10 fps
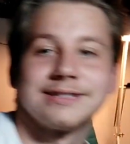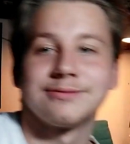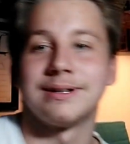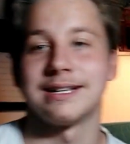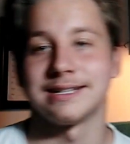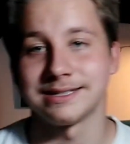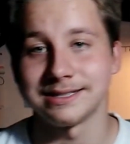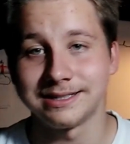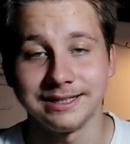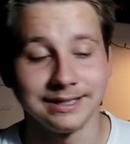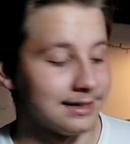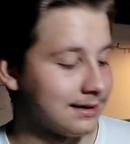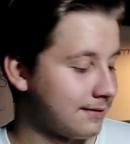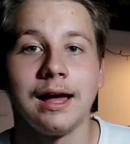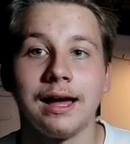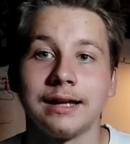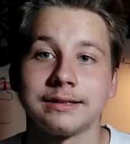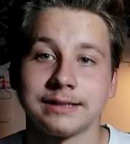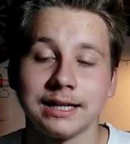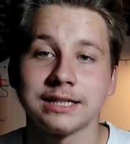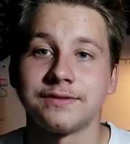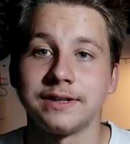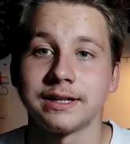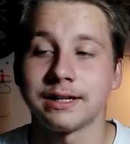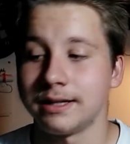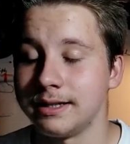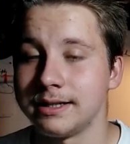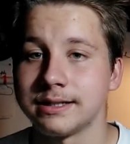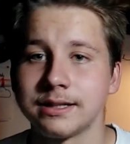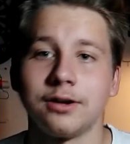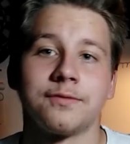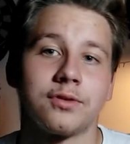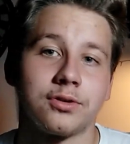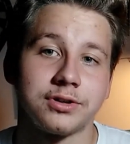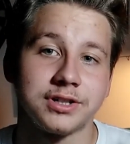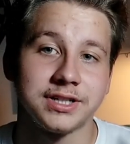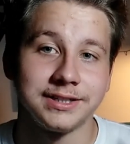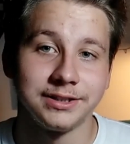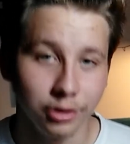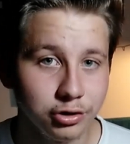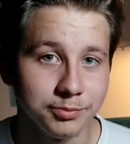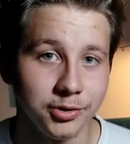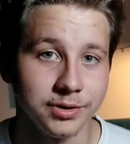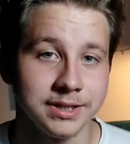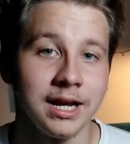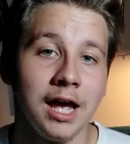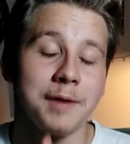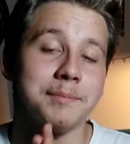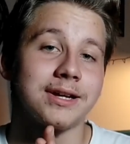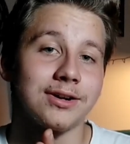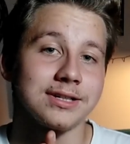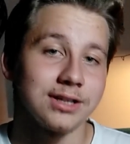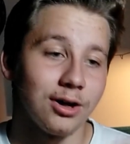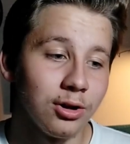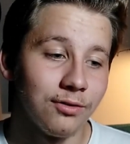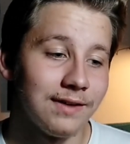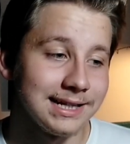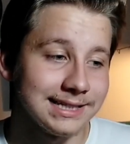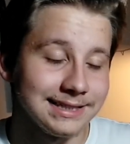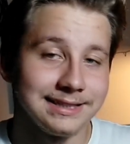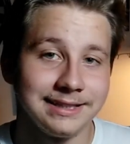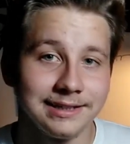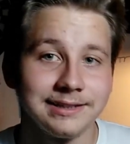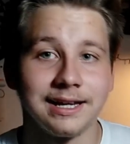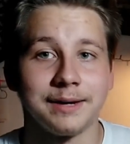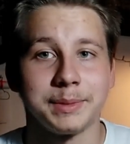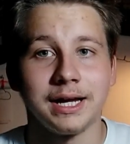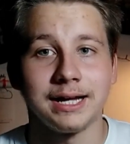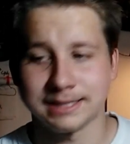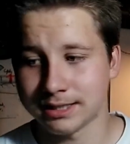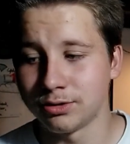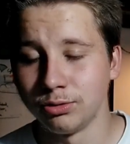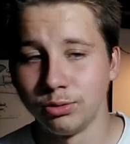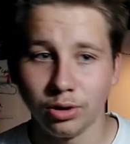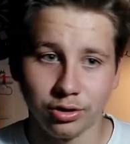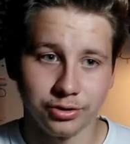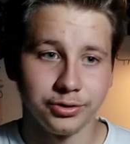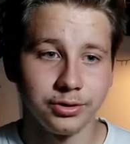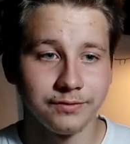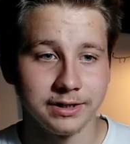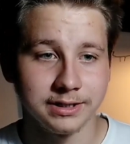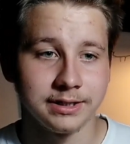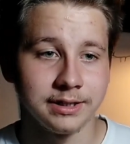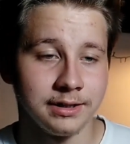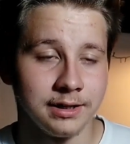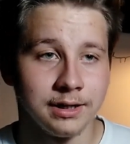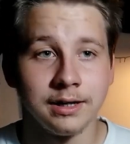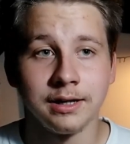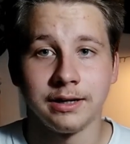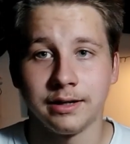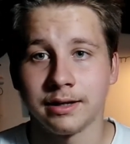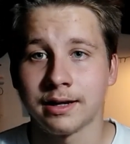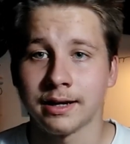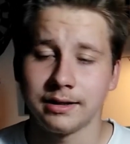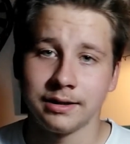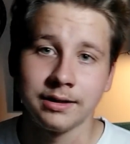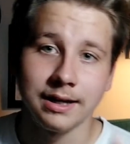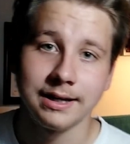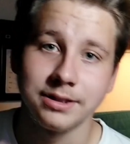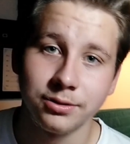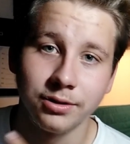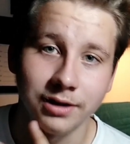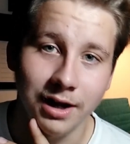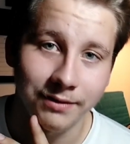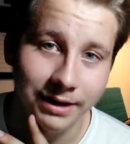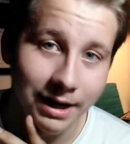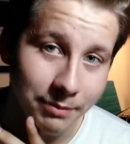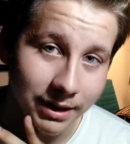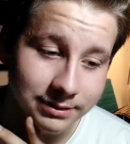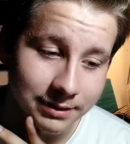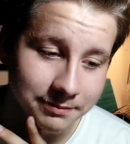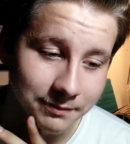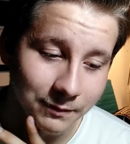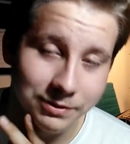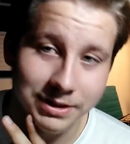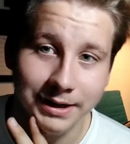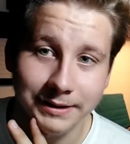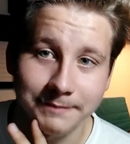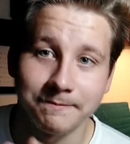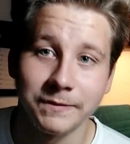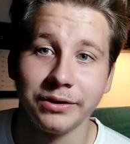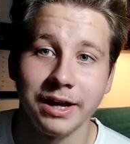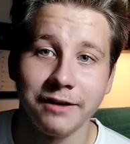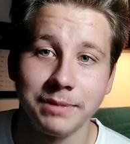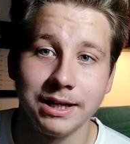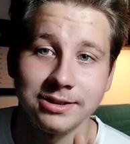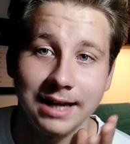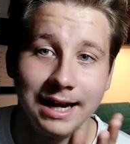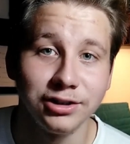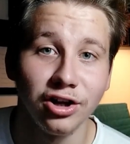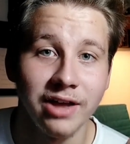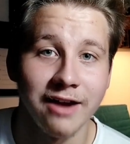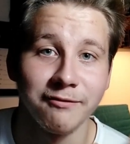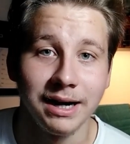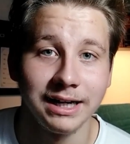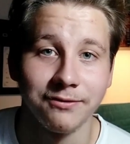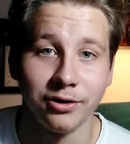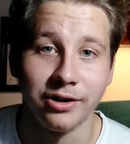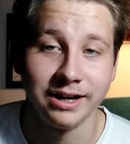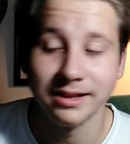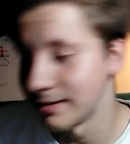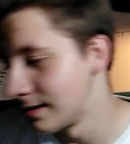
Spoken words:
this one SSD. And next thing is of course notebooks, because all of us need them at school or university, in case you don't have an iPad, which I don't have because I don't have money for it.